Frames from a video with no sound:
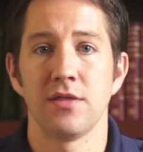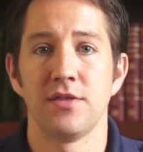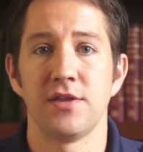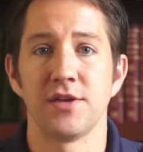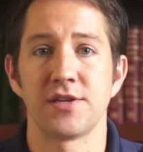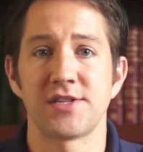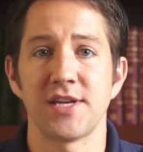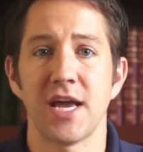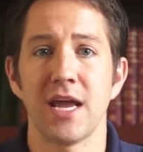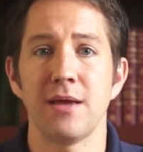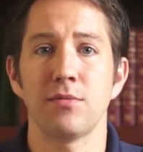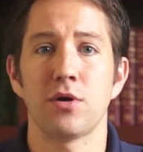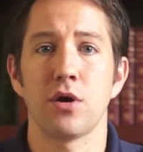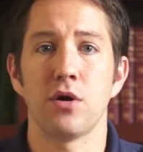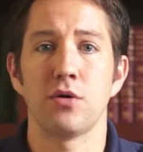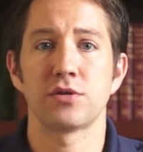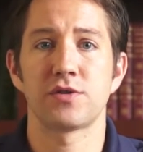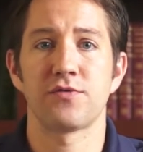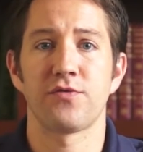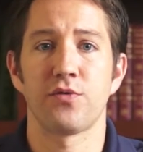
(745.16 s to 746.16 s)
The same
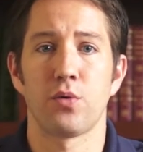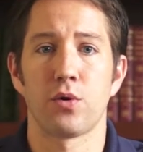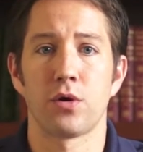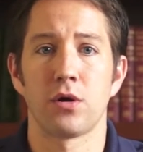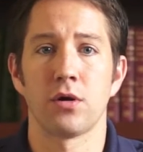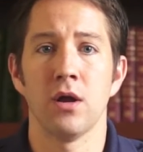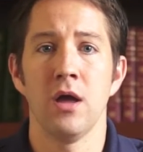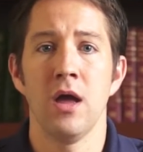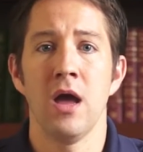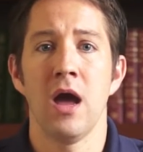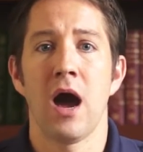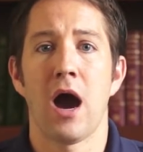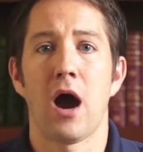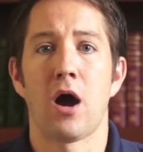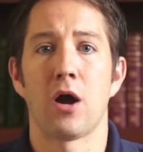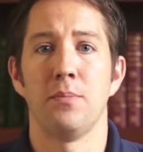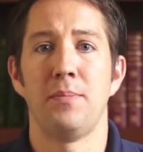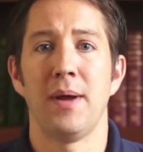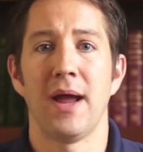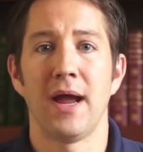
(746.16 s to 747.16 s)
goes for
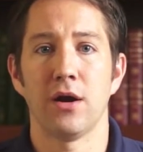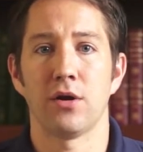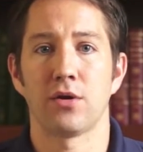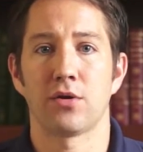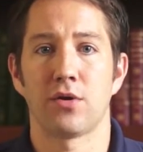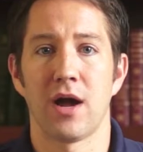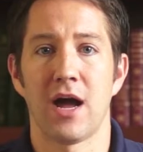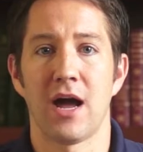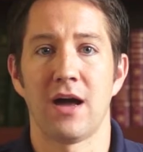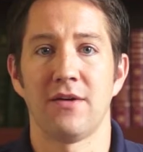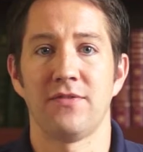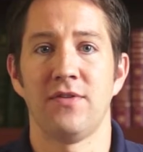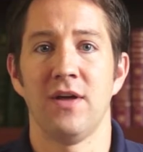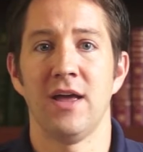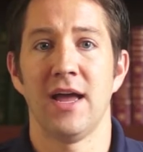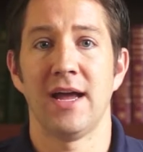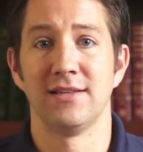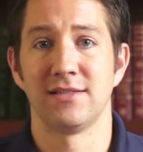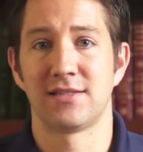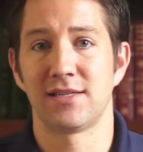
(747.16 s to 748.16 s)
our paragraph
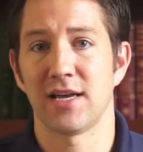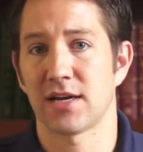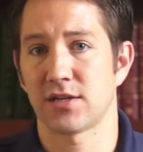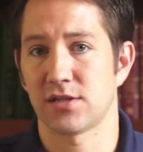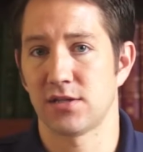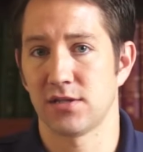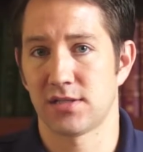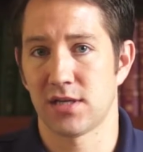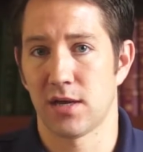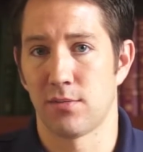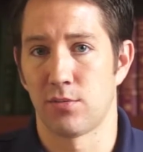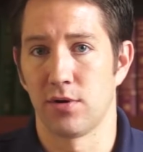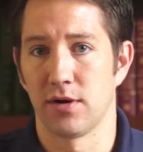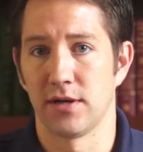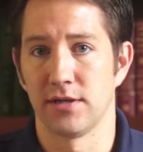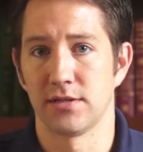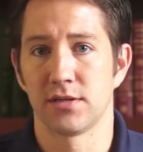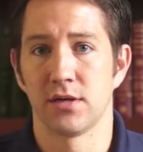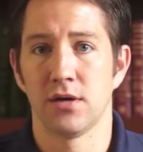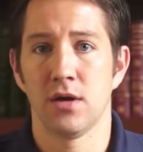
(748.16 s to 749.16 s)
and section
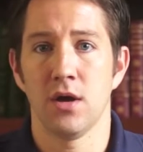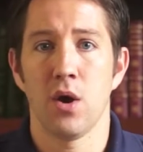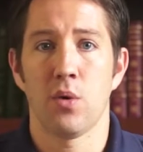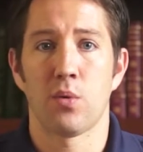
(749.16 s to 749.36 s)
summaries.